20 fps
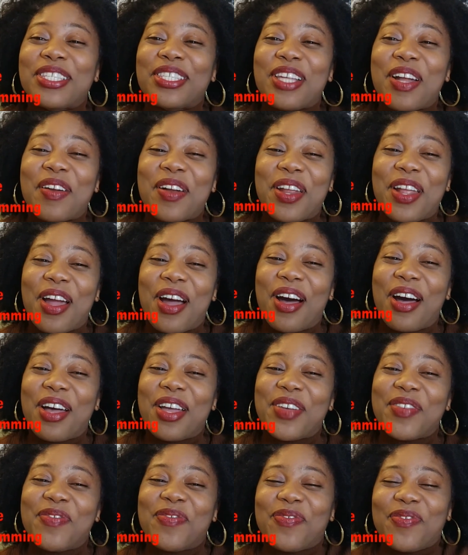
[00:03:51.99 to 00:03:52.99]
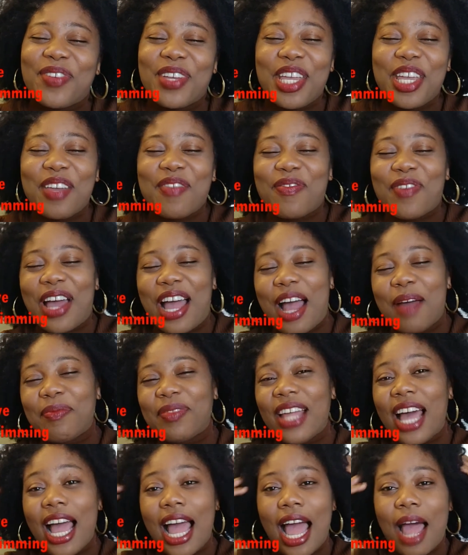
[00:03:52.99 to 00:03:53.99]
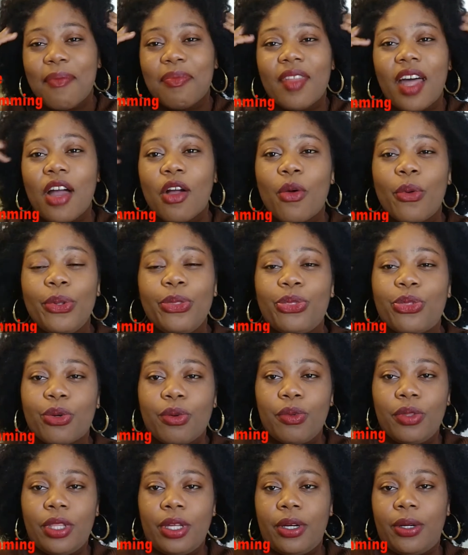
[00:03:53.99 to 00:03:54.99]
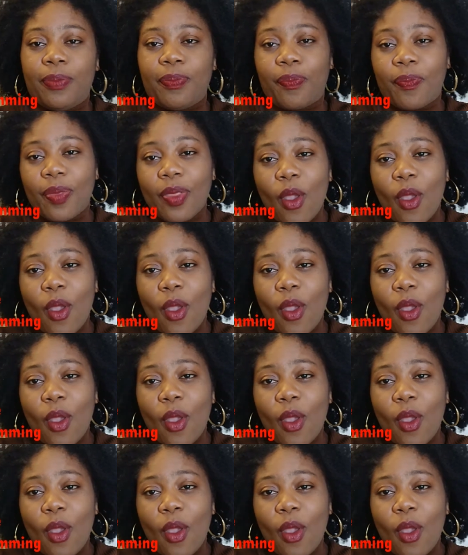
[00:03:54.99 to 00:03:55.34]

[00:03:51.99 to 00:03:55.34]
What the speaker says: Sorry y'all if I'm not going through the